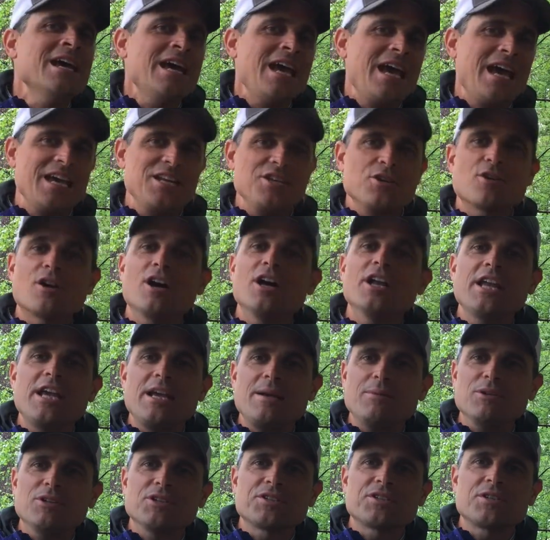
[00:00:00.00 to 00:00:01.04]
and you're
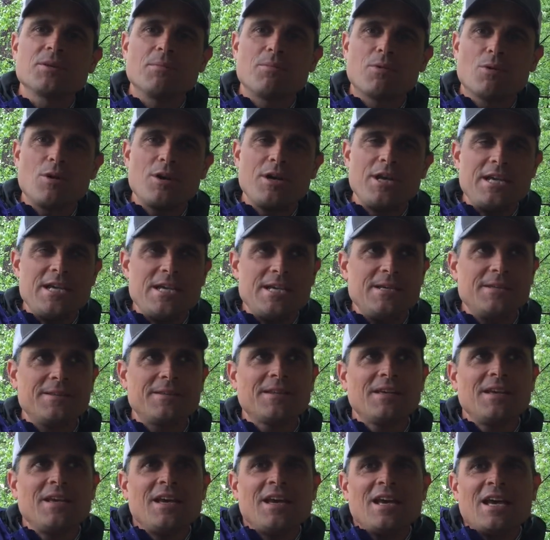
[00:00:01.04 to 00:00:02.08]
unable to breathe.
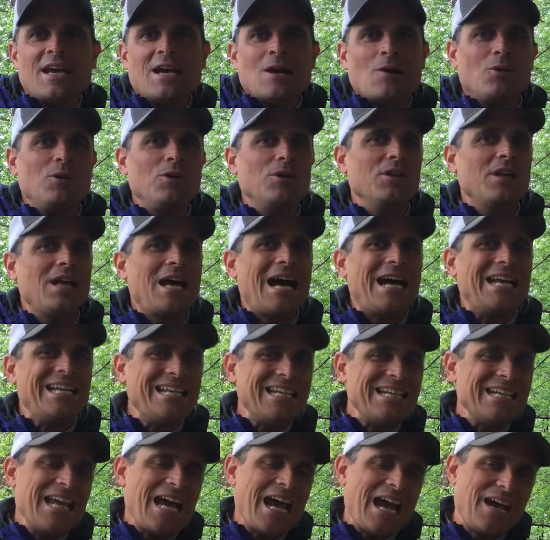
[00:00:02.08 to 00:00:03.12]
Well, I
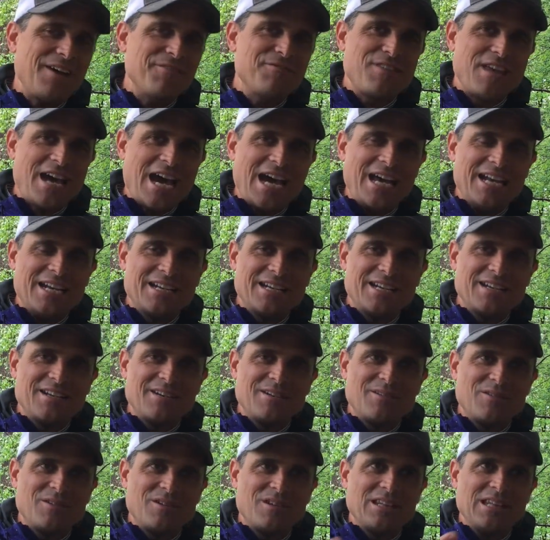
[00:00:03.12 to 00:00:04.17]
didn't have that
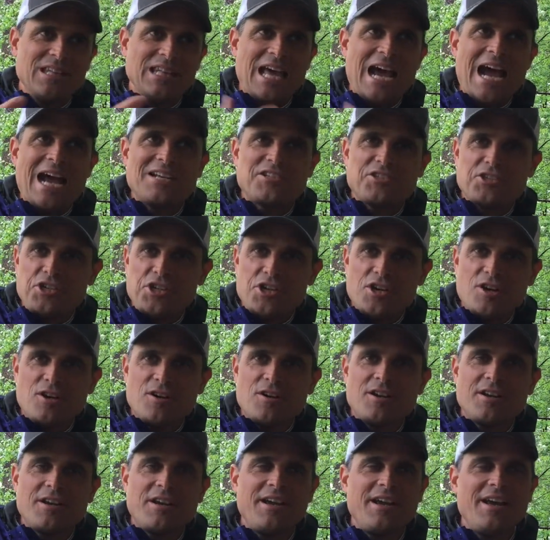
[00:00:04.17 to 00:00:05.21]
last
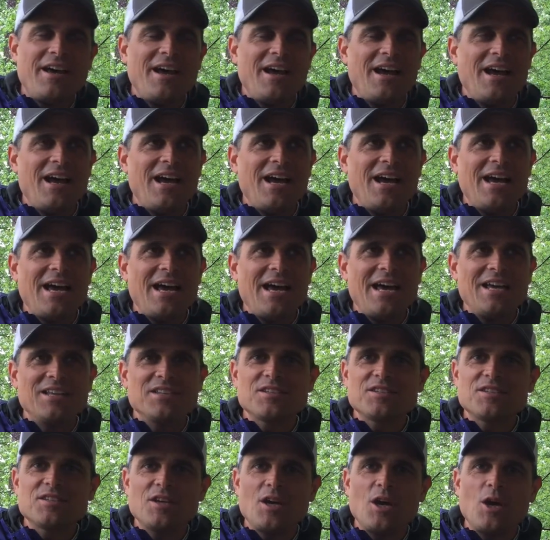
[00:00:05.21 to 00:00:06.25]
year, and
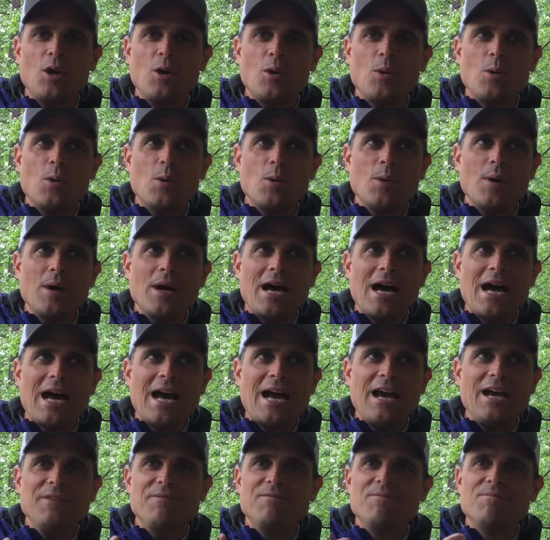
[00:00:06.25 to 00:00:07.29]
so
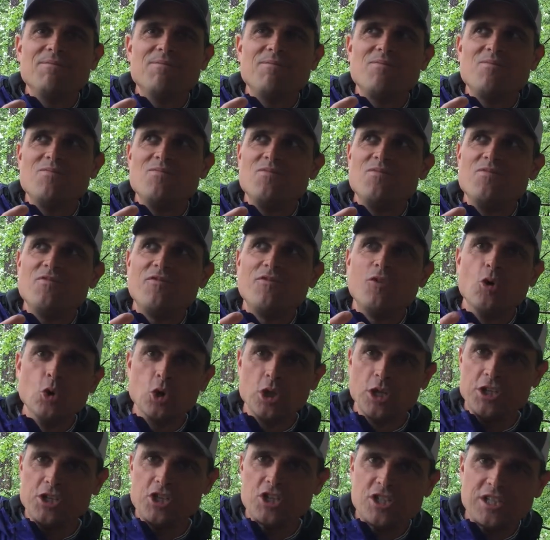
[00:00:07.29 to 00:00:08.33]
I
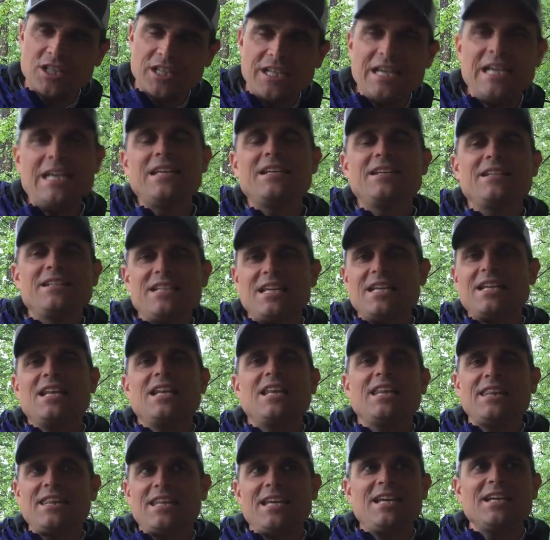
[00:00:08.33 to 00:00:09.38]
foolishly didn't
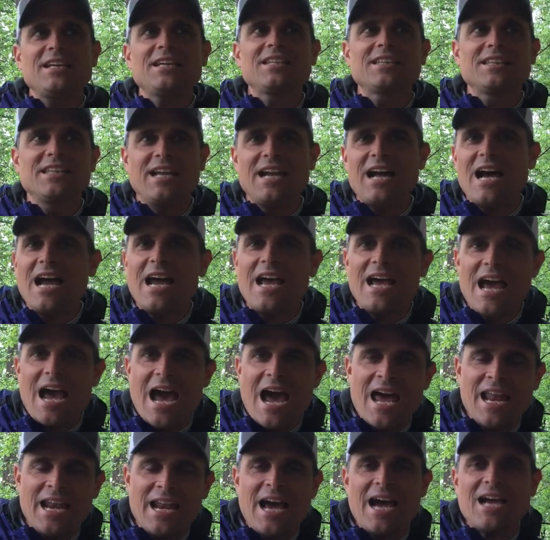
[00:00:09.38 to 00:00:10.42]
think that I
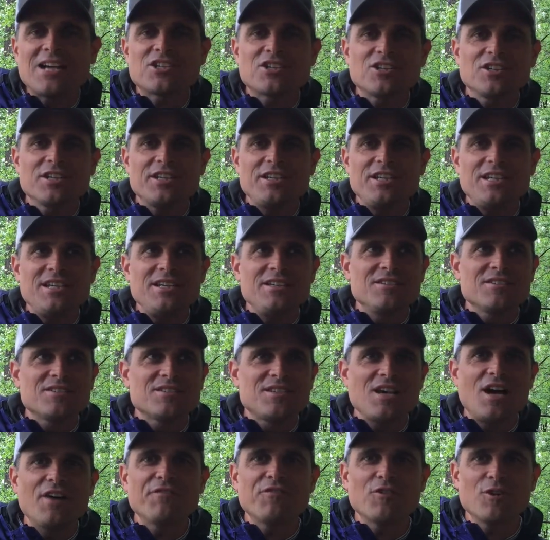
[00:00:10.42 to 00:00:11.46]
had actually
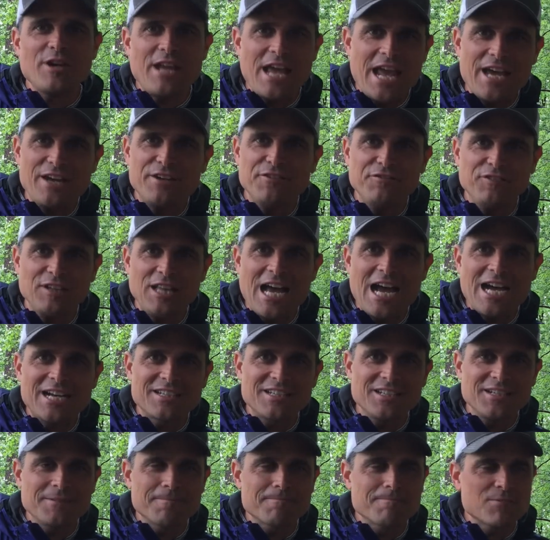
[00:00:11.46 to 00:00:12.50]
suffered
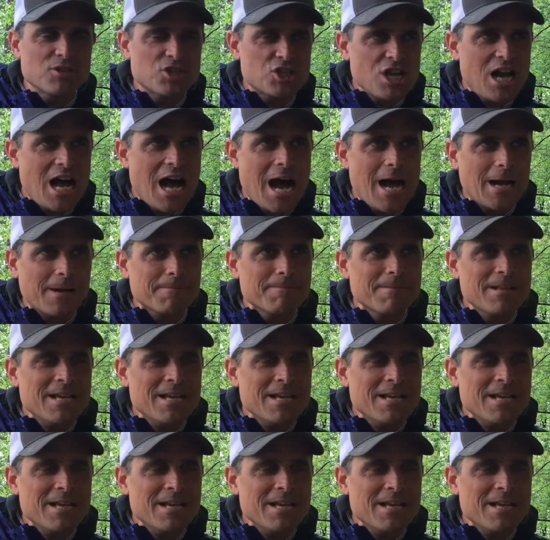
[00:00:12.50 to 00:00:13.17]
anaphylactic shock.